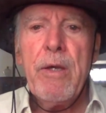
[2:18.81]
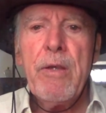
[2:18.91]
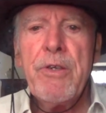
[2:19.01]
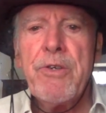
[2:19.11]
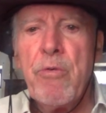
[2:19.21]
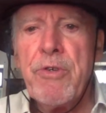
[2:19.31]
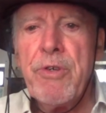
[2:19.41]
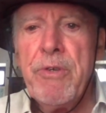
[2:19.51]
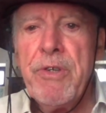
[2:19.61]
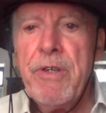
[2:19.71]
This
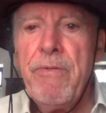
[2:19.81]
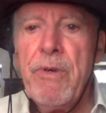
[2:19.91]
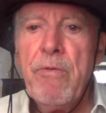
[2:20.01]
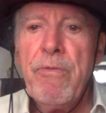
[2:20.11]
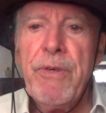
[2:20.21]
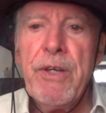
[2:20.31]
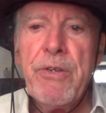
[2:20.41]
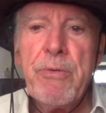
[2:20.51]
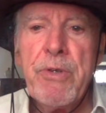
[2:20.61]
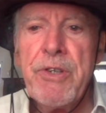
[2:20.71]
also is a difficult figure
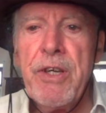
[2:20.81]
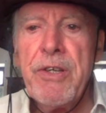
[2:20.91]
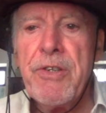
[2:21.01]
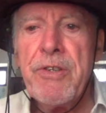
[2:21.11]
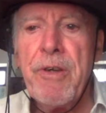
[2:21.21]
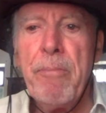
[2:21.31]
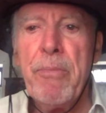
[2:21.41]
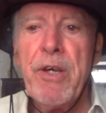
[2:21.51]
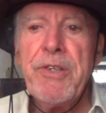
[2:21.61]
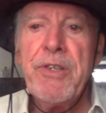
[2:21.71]
to assess, as some
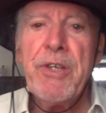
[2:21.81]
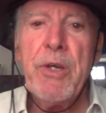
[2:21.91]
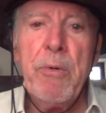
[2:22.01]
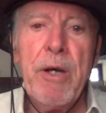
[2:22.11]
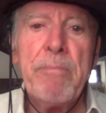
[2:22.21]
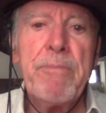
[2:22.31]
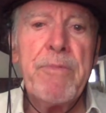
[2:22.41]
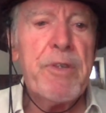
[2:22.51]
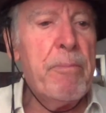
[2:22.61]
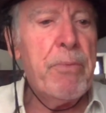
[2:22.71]
prices go up,
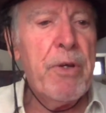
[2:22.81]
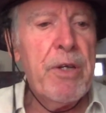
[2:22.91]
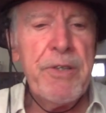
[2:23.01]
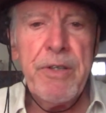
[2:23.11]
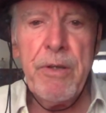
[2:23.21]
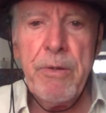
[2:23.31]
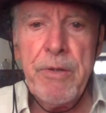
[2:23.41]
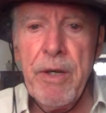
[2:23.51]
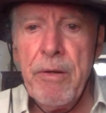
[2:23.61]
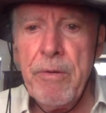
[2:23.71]
some prices go
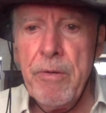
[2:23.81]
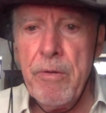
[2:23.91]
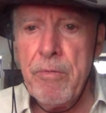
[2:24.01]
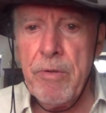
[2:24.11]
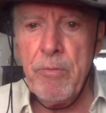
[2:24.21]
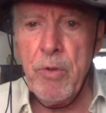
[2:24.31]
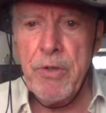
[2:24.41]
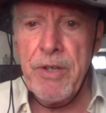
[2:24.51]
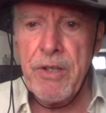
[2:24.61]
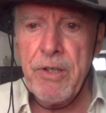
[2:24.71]
down, and
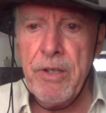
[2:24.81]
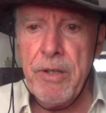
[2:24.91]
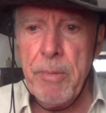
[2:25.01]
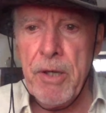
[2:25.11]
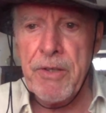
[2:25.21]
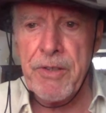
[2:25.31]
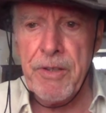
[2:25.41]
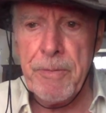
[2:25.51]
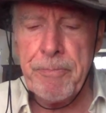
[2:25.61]
what's actually in the basket.